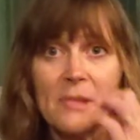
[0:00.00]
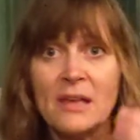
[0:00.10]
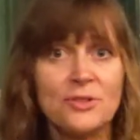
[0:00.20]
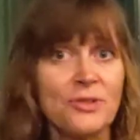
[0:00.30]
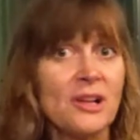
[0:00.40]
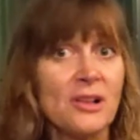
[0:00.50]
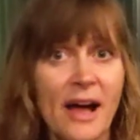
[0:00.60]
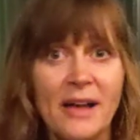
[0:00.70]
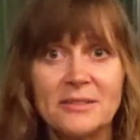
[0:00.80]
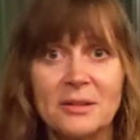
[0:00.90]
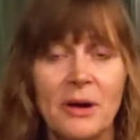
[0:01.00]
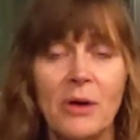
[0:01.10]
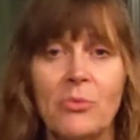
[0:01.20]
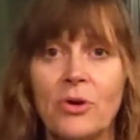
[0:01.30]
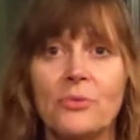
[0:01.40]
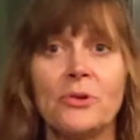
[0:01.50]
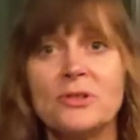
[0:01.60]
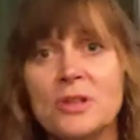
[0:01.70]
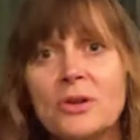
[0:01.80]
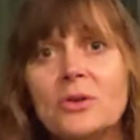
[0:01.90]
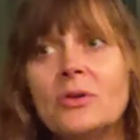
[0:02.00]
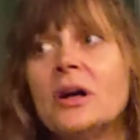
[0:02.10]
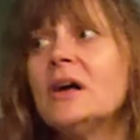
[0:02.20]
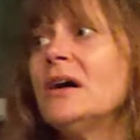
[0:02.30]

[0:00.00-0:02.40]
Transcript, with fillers: history class about World War II.